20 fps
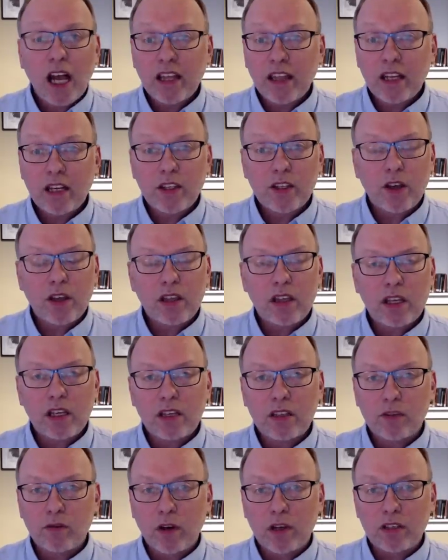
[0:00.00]
I think so. I
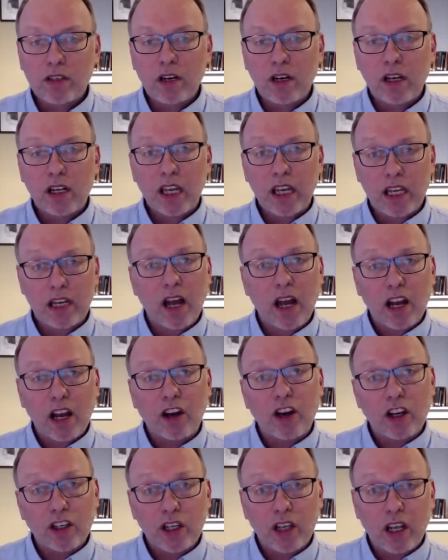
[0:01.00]
think it's resonating in
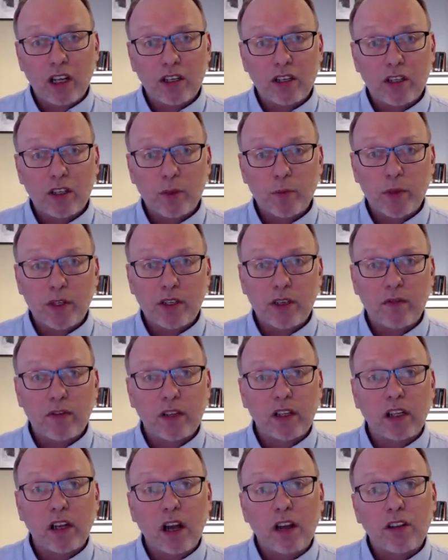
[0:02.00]
higher education
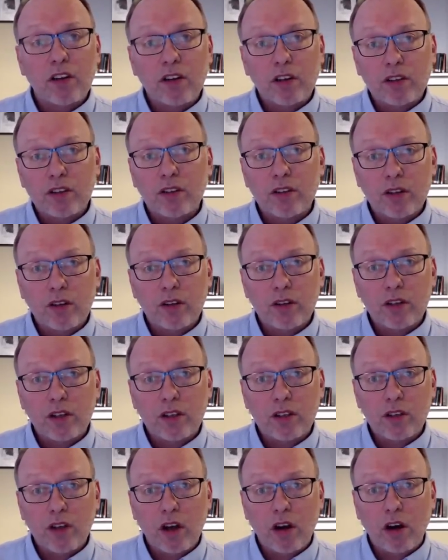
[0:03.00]
specifically. Other
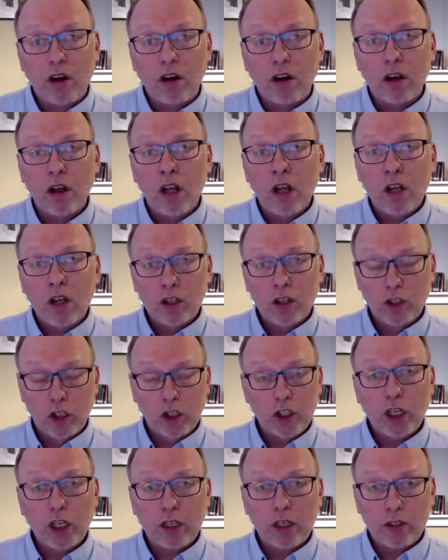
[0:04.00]
institutions are
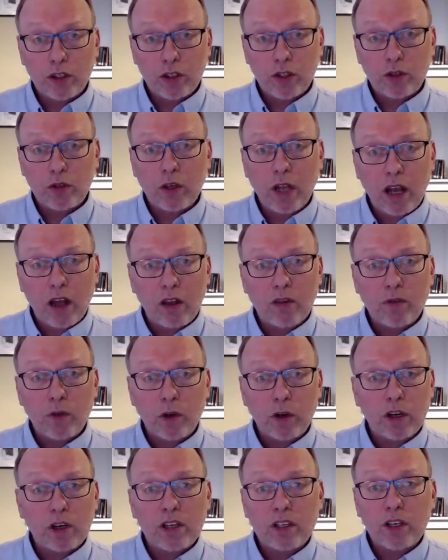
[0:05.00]
looking to
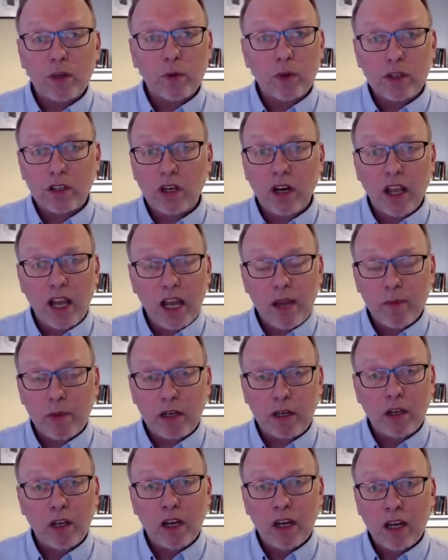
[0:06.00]
California to see what's going to
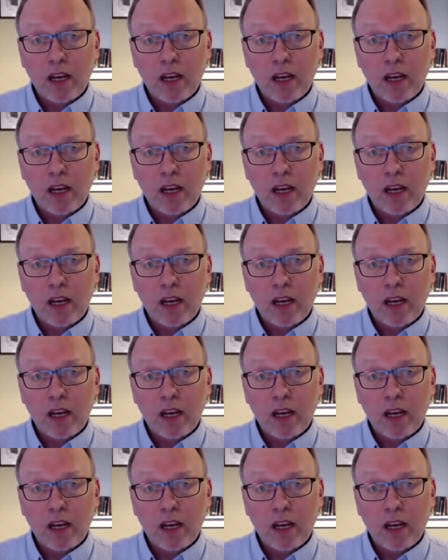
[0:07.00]
happen.